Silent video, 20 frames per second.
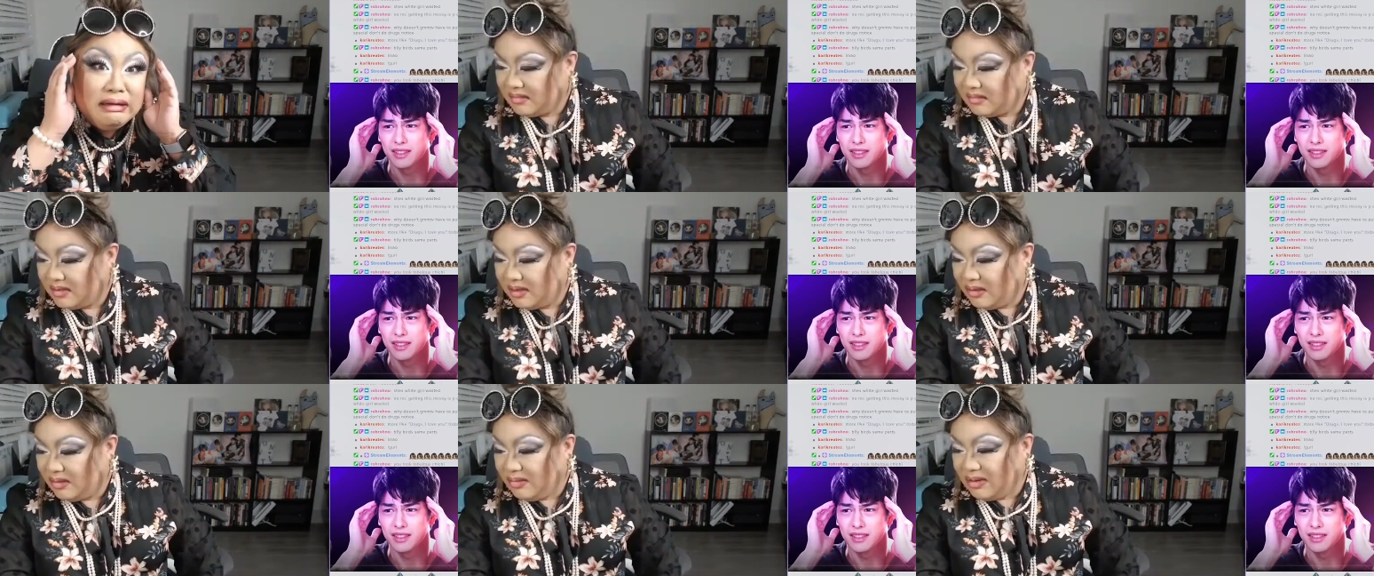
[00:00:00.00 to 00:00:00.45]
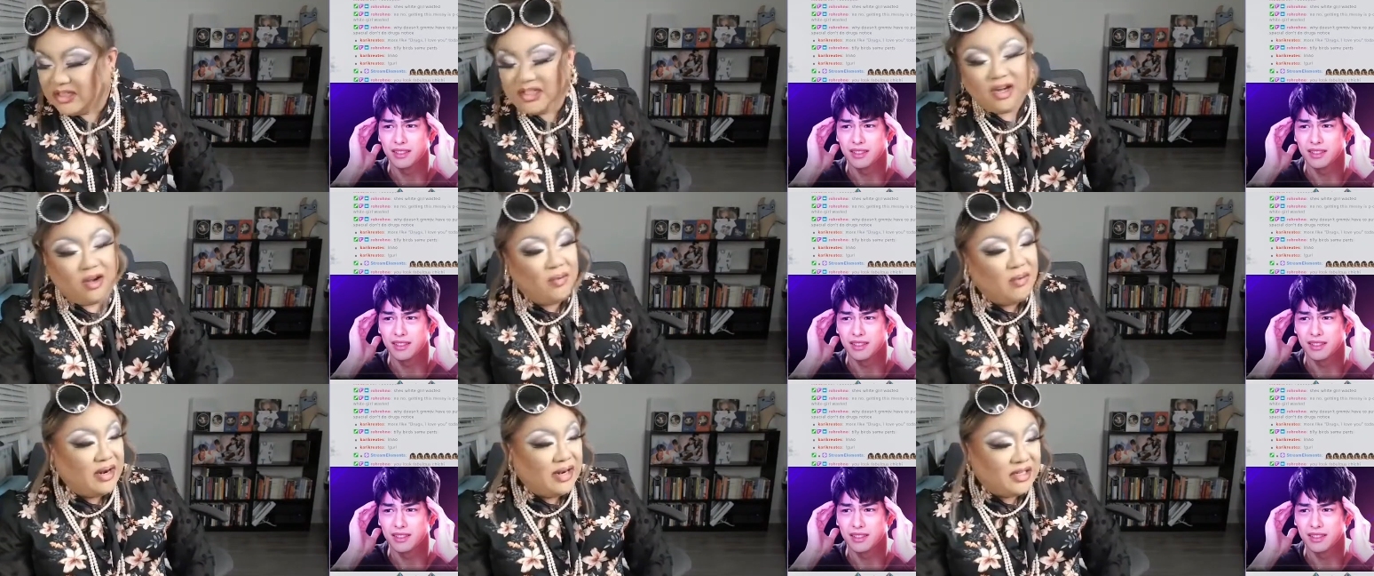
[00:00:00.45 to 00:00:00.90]
Speaker 1: What
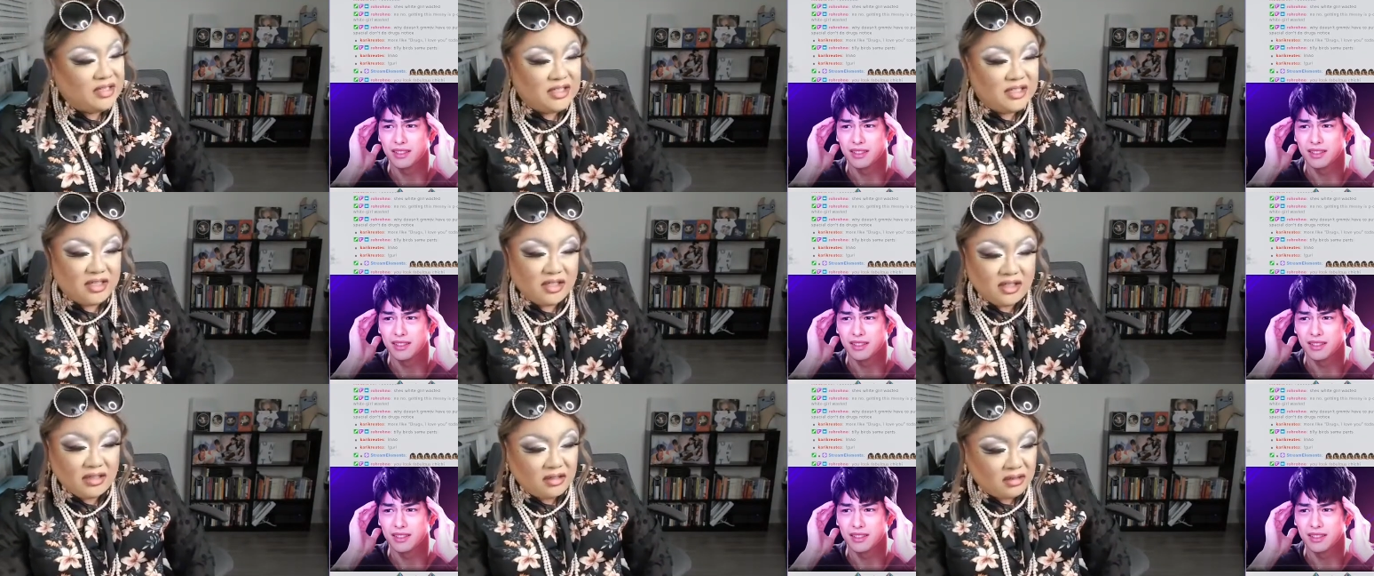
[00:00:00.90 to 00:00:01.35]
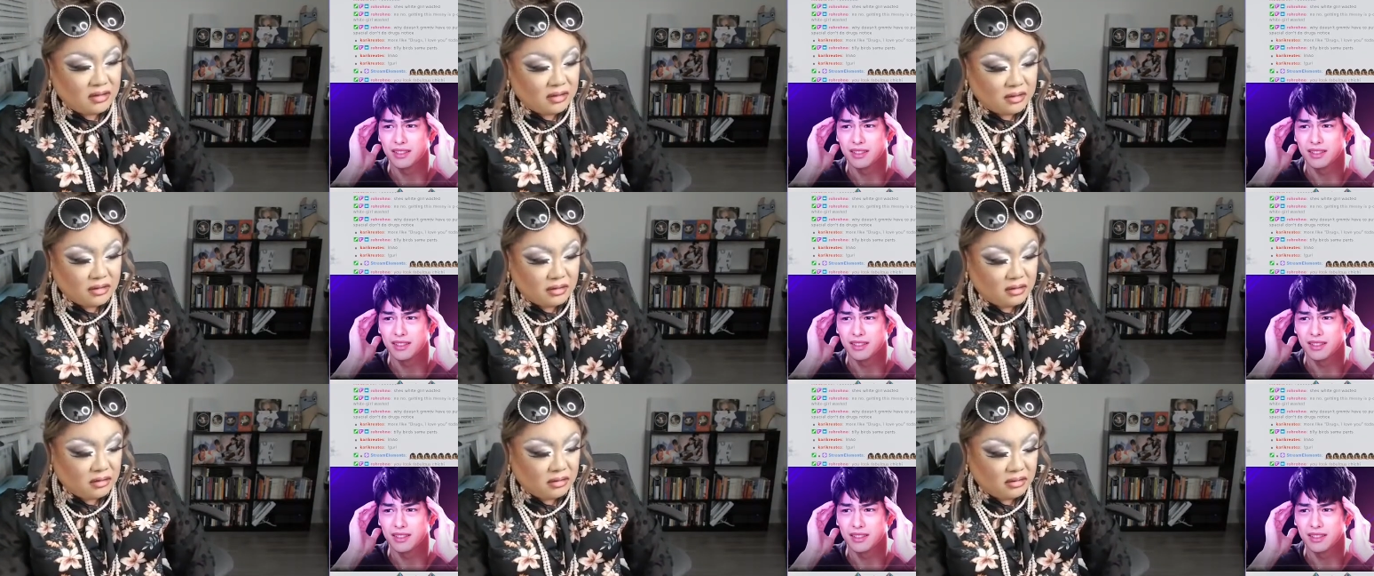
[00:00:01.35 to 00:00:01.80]
y'all want to
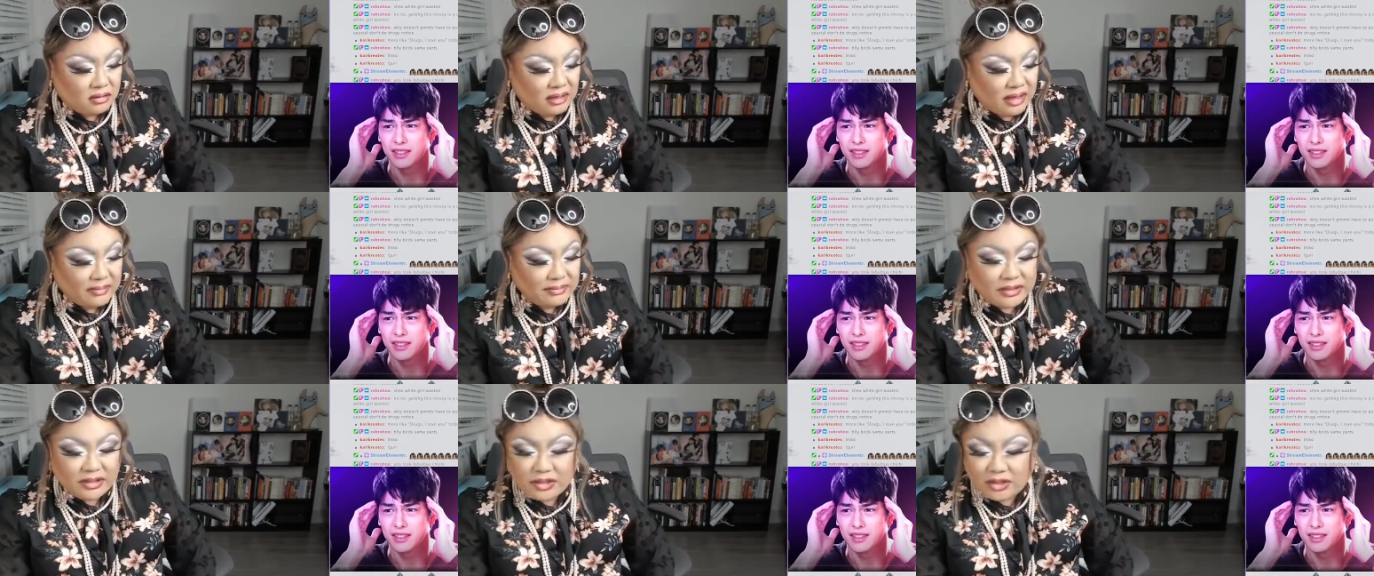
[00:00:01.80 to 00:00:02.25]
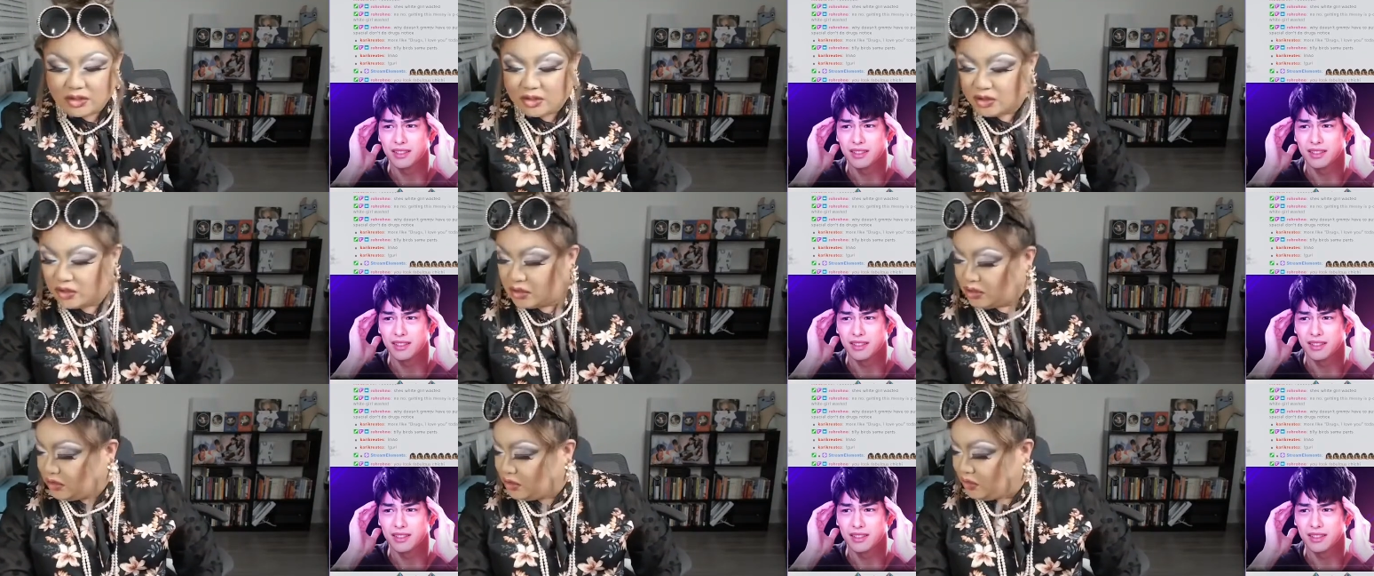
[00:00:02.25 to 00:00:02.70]
do? I'm just
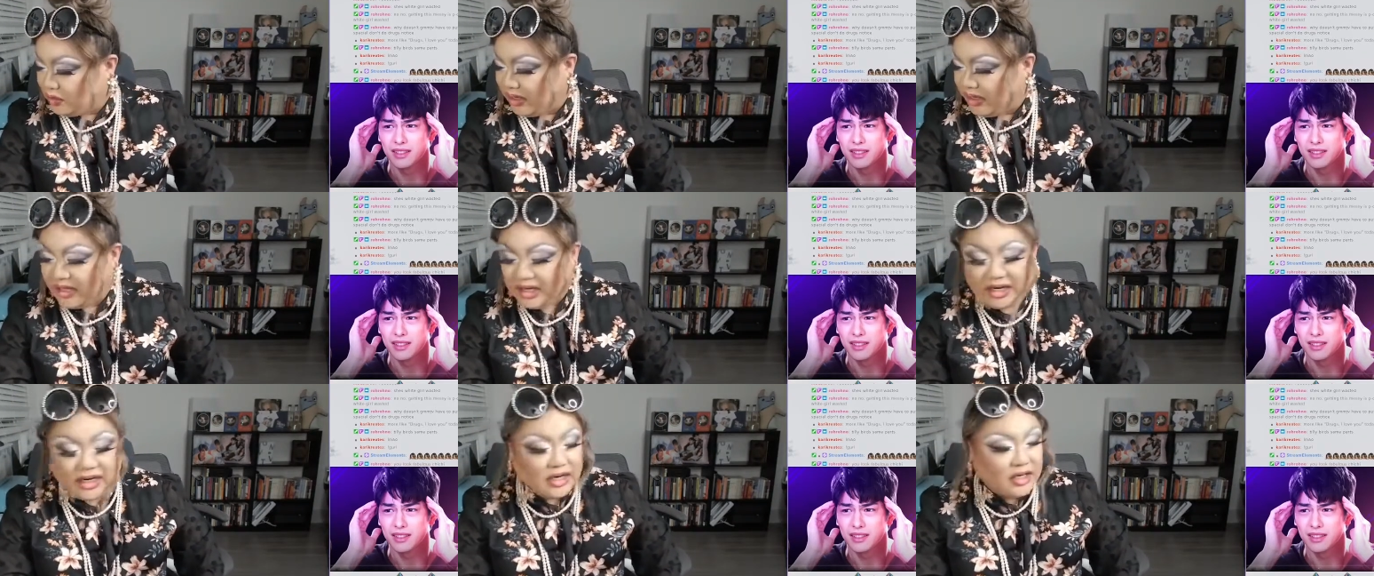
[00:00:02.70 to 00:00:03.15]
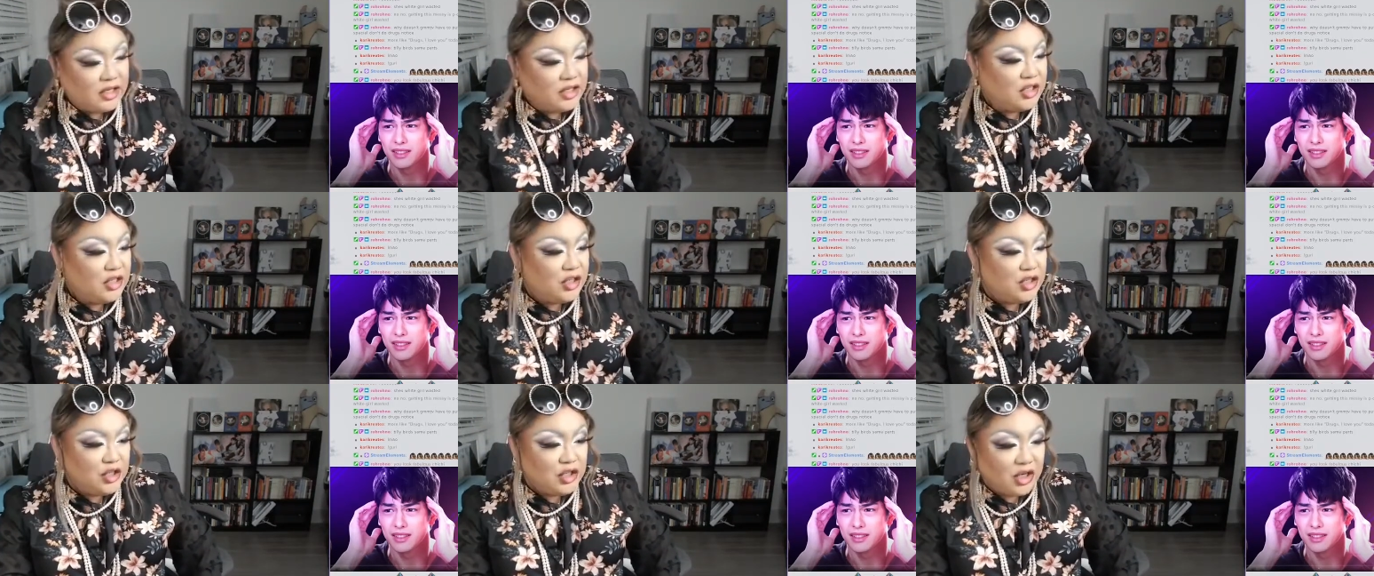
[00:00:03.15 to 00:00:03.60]
drinking and
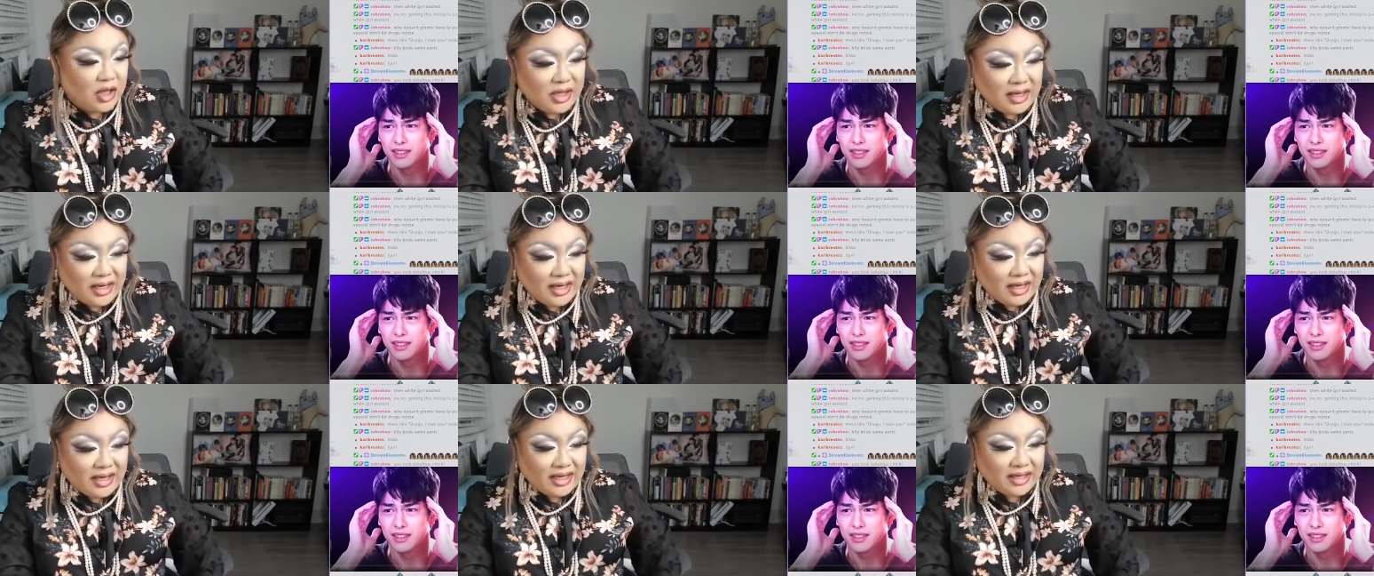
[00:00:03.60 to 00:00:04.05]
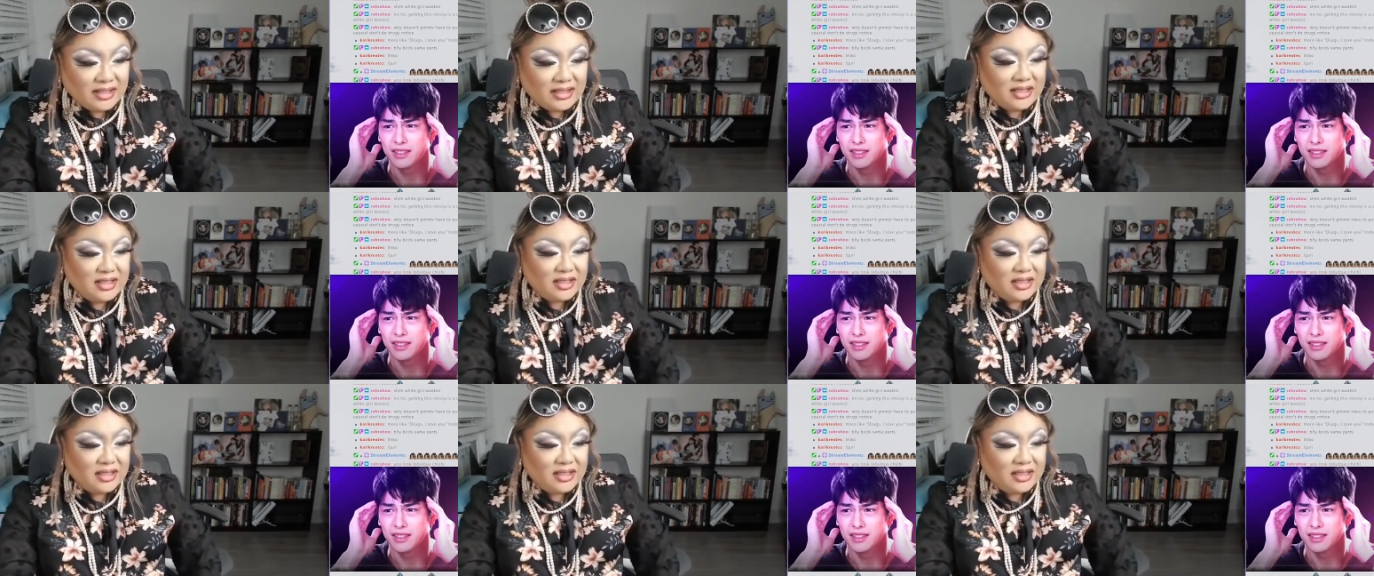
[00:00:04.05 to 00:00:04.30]
chilling and